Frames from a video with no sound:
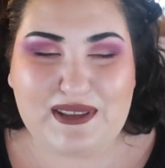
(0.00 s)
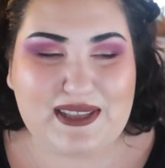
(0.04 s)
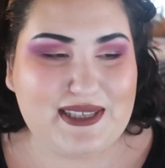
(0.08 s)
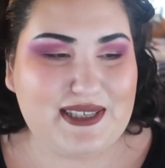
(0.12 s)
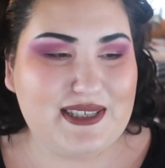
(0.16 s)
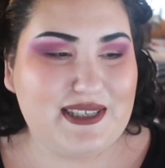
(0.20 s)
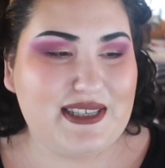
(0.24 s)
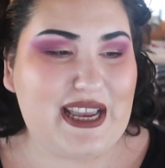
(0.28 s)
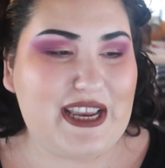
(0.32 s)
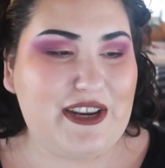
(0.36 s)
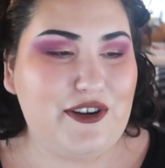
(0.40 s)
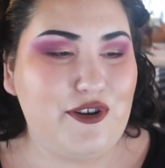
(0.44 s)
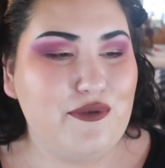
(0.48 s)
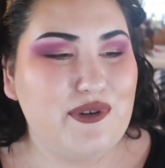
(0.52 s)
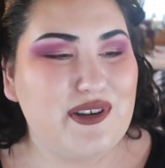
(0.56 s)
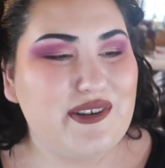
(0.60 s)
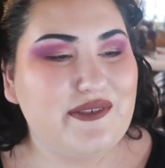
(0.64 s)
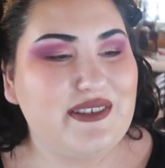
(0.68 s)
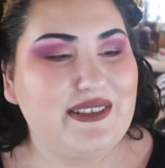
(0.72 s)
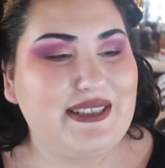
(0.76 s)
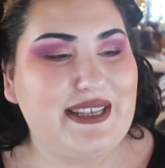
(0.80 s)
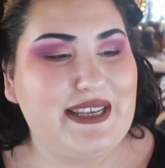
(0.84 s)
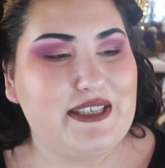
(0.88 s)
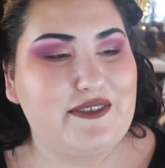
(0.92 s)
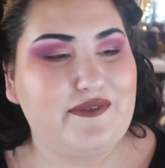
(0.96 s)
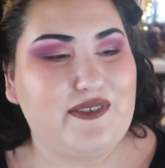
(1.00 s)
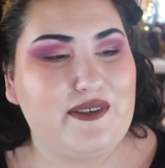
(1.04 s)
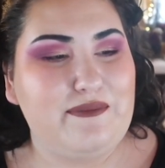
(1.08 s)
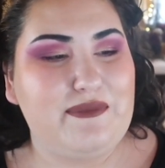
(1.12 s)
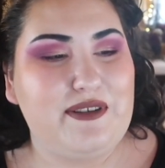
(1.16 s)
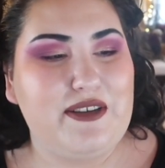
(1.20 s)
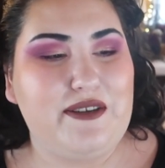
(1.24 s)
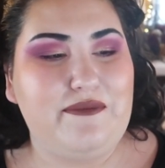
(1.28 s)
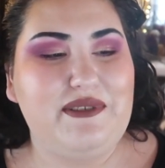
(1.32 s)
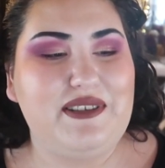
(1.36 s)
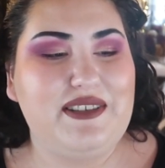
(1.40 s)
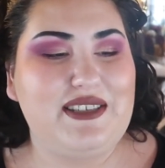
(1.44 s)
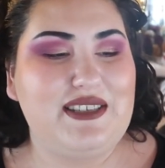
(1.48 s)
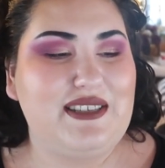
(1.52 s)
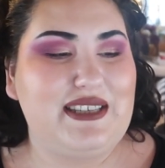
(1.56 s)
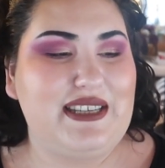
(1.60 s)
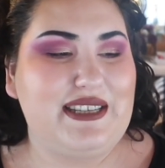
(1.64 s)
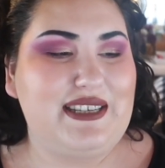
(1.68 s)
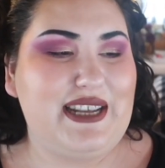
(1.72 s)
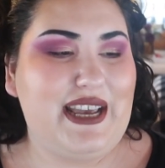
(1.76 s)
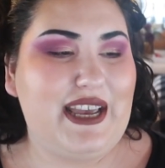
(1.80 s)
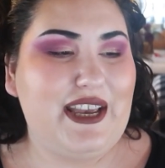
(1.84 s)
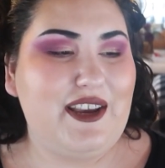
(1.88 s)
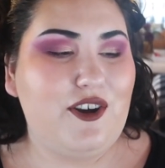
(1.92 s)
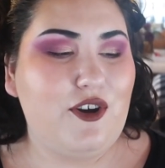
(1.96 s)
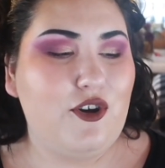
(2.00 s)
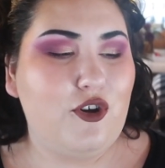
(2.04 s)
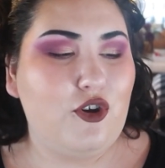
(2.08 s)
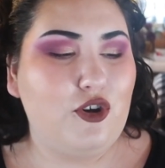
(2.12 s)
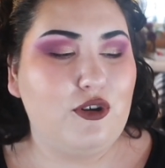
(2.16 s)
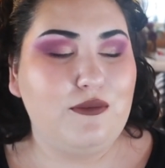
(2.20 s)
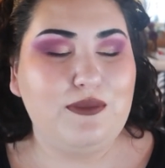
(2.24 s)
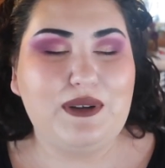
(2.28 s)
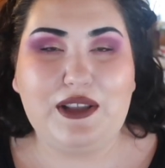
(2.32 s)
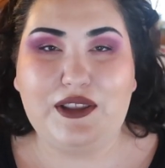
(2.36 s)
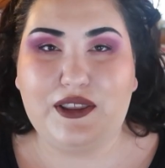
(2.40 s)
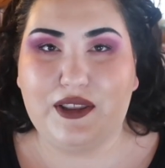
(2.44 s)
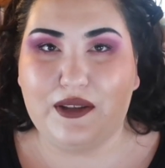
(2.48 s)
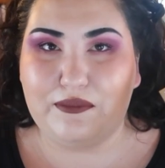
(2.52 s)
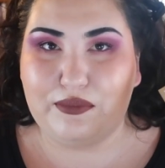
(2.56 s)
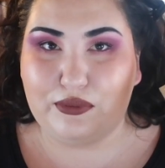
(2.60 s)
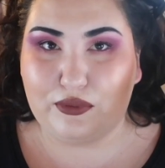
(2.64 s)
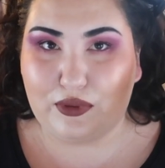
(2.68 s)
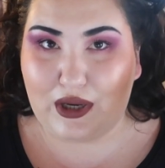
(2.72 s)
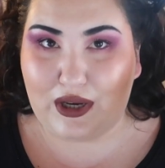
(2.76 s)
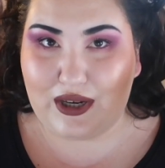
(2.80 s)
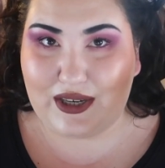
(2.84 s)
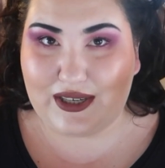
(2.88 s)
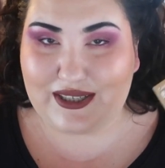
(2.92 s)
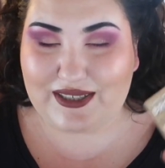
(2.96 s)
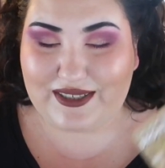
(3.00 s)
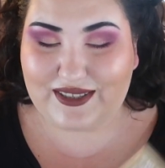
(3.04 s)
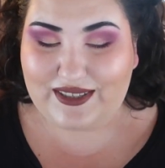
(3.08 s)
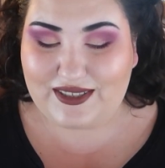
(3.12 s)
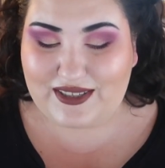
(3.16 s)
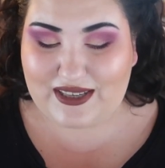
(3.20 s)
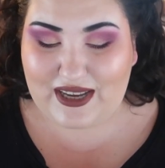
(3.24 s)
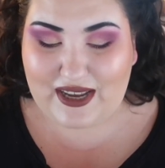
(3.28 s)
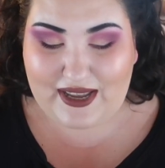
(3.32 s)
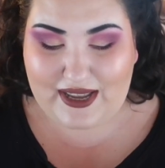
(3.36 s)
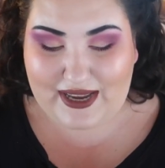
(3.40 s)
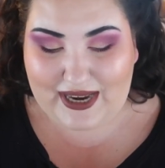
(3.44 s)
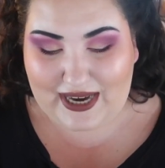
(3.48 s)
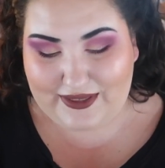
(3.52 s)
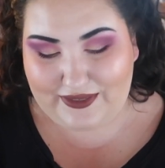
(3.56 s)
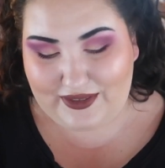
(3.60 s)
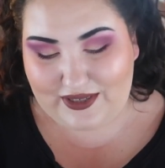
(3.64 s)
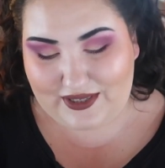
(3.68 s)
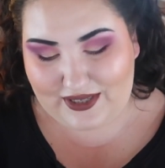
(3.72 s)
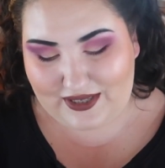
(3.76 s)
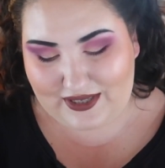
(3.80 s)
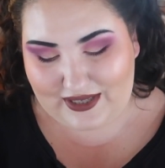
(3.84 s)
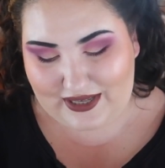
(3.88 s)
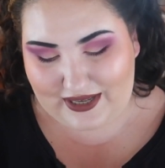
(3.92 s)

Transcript: this is a newer release from them. This is the Take Home the Bronze, and this is